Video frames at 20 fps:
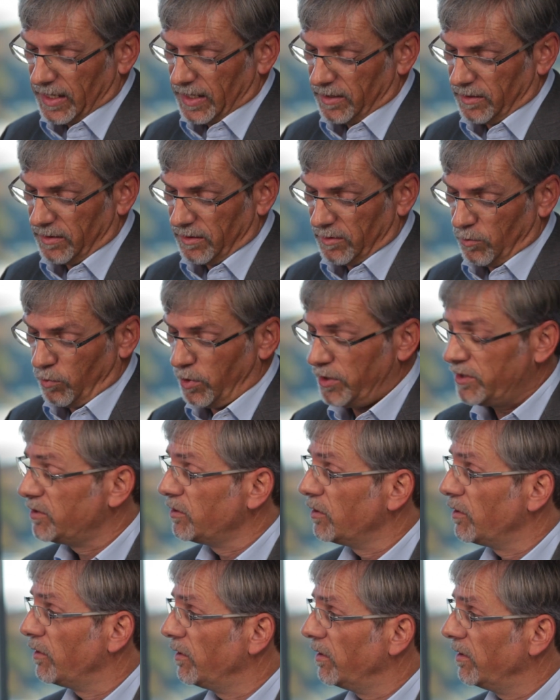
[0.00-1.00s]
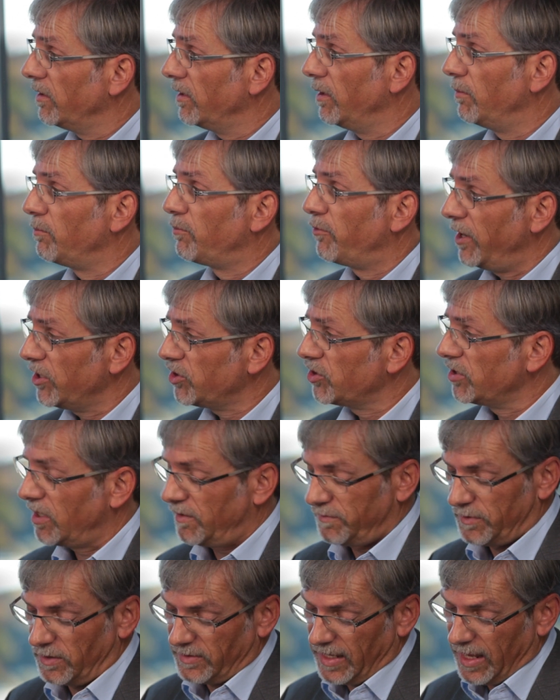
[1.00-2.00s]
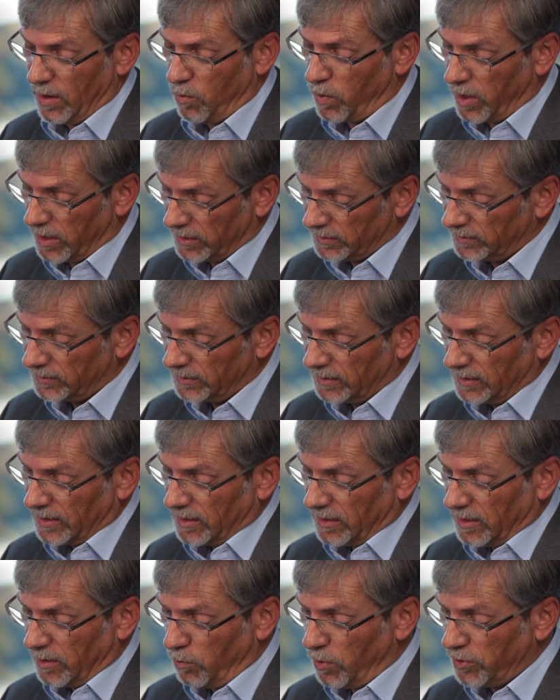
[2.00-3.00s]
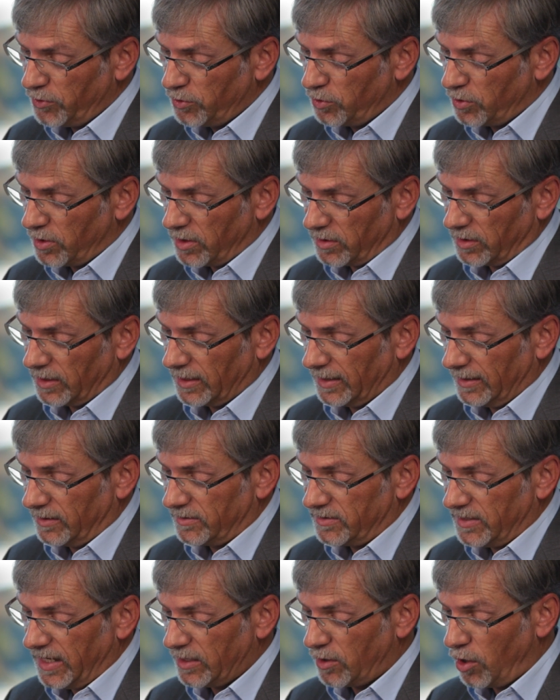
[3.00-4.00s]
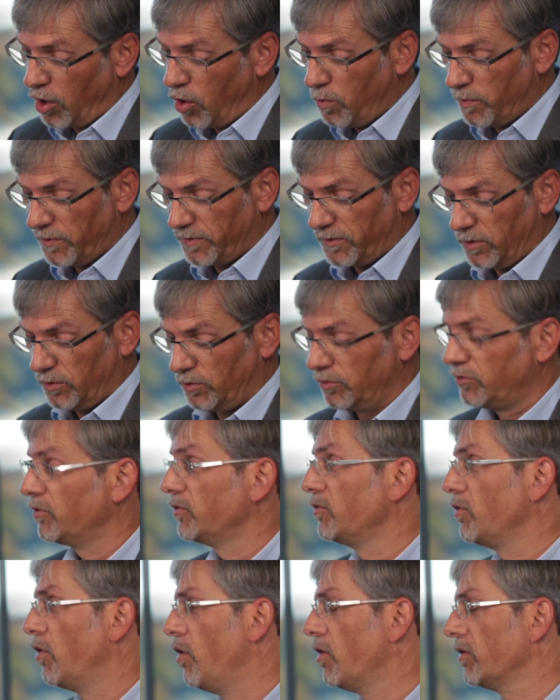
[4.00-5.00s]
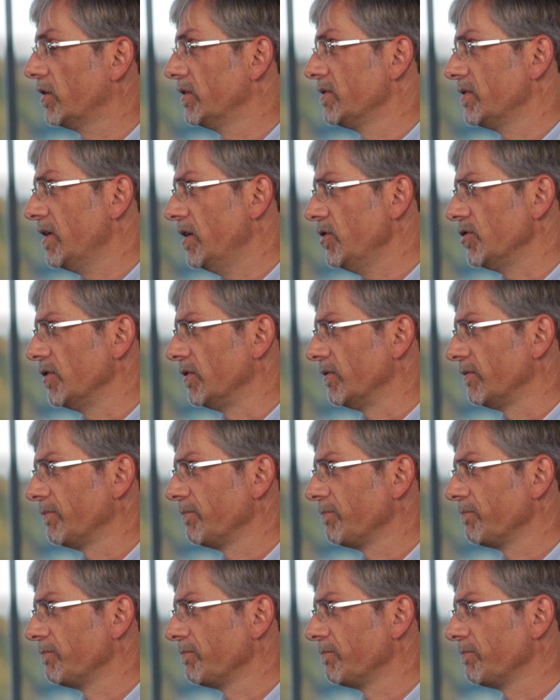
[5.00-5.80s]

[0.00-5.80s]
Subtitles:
What is your impression after day one, and what do you take home with you to your organization?